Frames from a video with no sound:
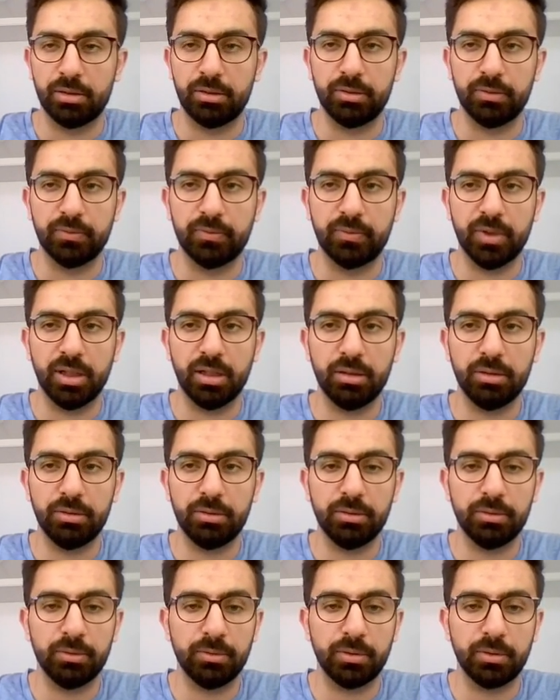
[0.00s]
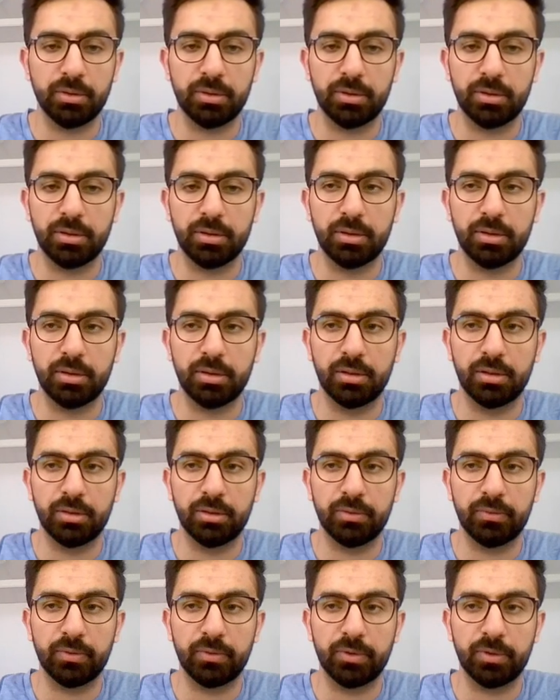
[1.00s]
new value,
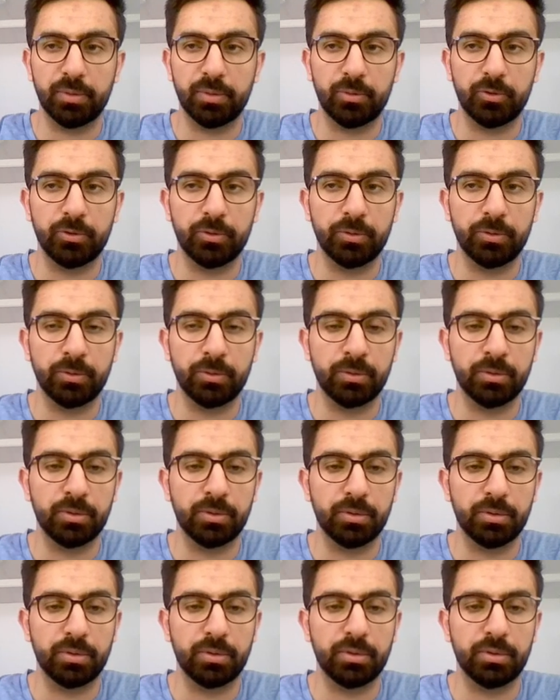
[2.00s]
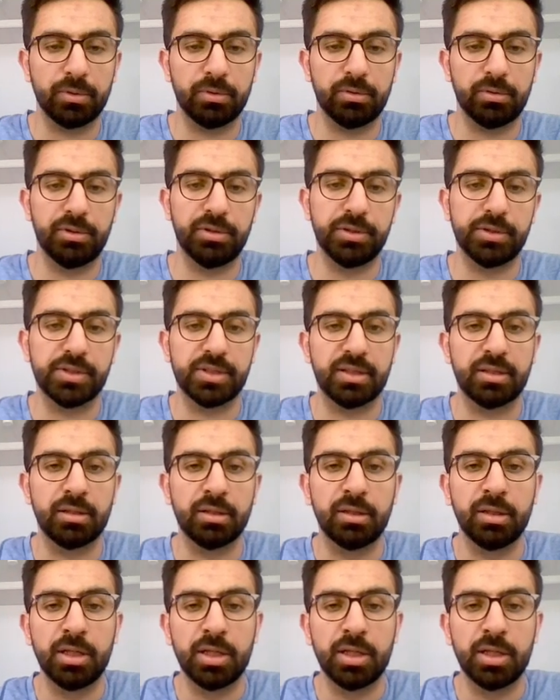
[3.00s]
and for the blue, here is it.